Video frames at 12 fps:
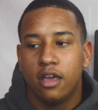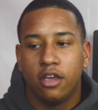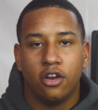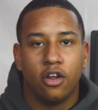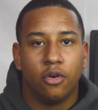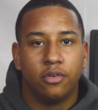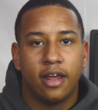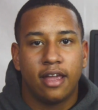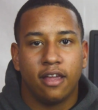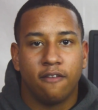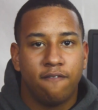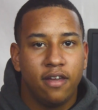you know,
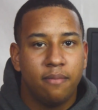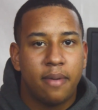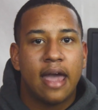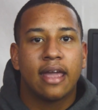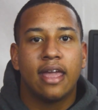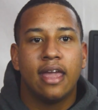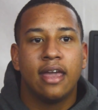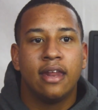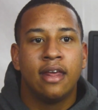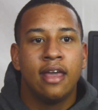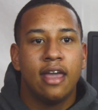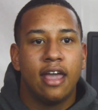taking feedback
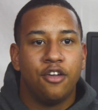in,